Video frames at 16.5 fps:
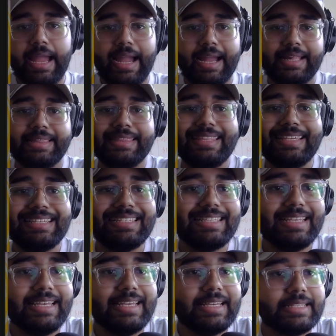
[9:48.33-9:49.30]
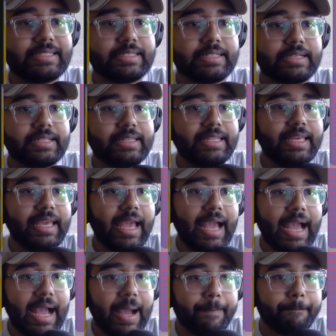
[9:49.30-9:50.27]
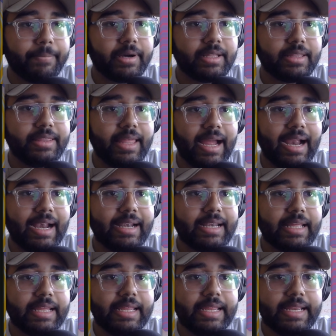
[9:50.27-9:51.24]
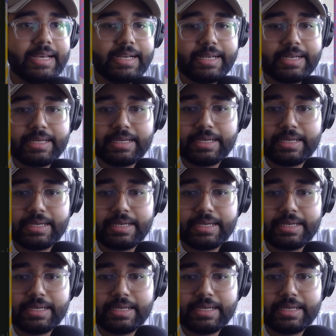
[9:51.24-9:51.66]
And this is the app that it